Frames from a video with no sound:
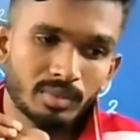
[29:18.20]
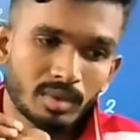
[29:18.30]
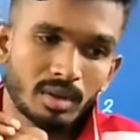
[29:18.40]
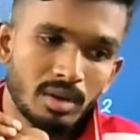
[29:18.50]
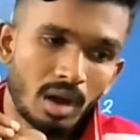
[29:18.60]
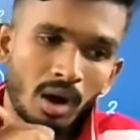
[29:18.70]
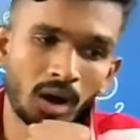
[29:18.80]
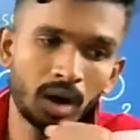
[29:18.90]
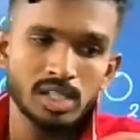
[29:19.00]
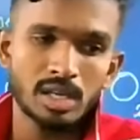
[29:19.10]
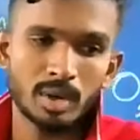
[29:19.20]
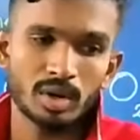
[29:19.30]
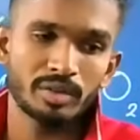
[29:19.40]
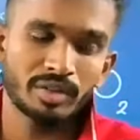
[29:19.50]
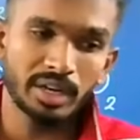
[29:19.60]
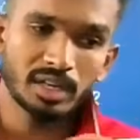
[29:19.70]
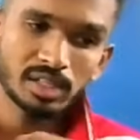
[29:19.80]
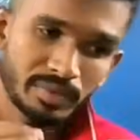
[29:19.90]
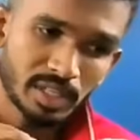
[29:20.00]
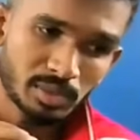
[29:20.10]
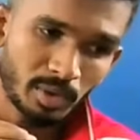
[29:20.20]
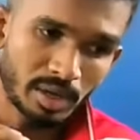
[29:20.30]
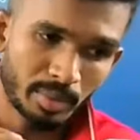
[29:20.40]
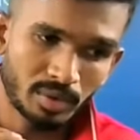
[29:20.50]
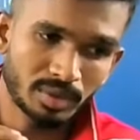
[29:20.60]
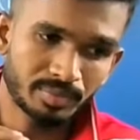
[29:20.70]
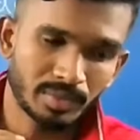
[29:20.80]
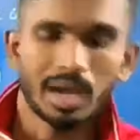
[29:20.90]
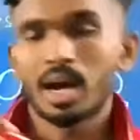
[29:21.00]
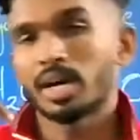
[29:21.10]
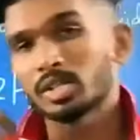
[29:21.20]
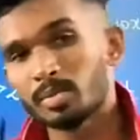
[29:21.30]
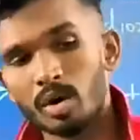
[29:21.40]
Large amount of catalyst or very small amount? Small